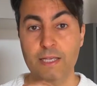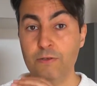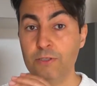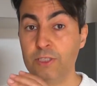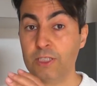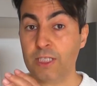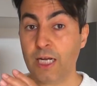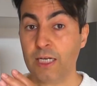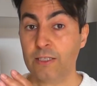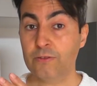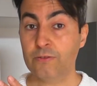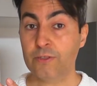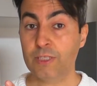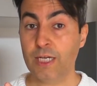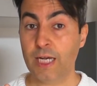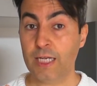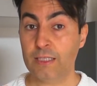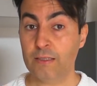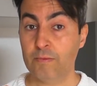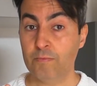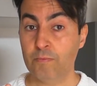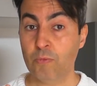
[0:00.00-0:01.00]
you start to
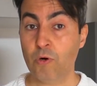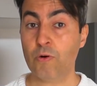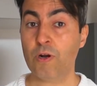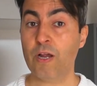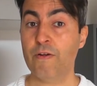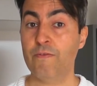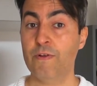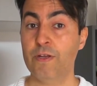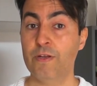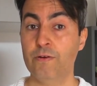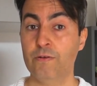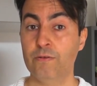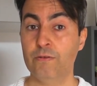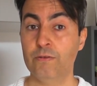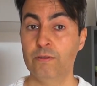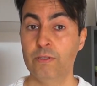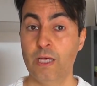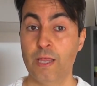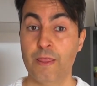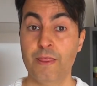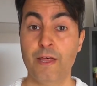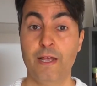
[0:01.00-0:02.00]
get more revenue
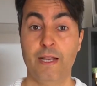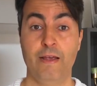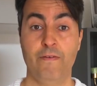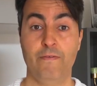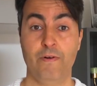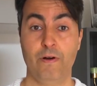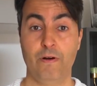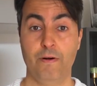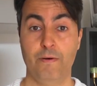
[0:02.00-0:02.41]
than ever.